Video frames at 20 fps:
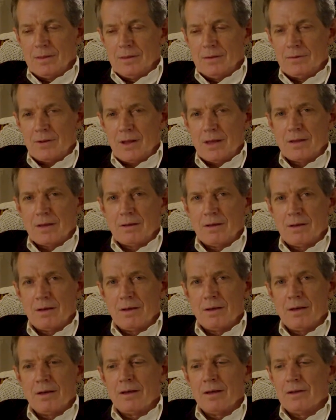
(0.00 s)
Take
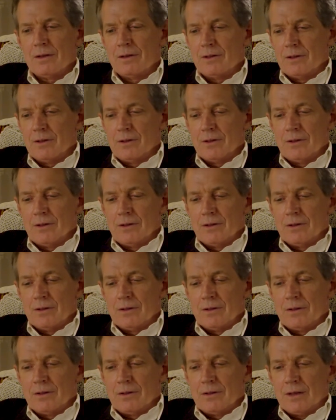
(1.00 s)
her
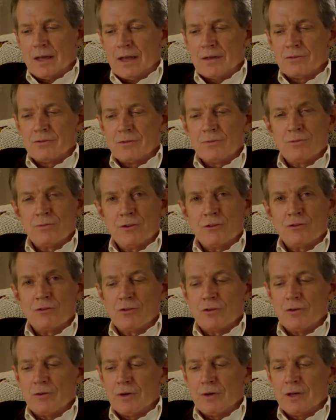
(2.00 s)
as the
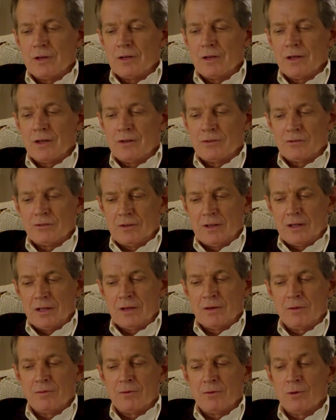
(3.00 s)
visionary
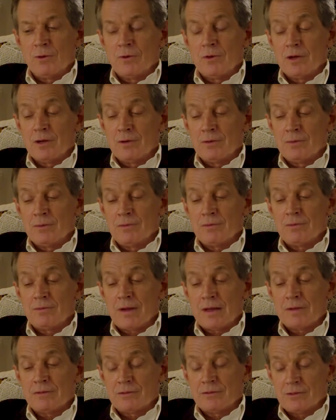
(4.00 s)
nursling of your own
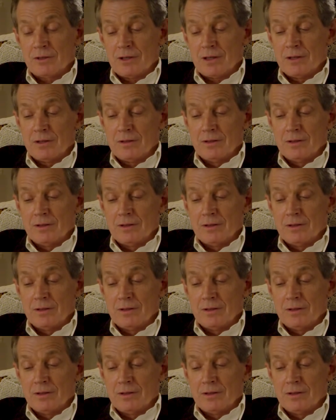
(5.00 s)
fancy,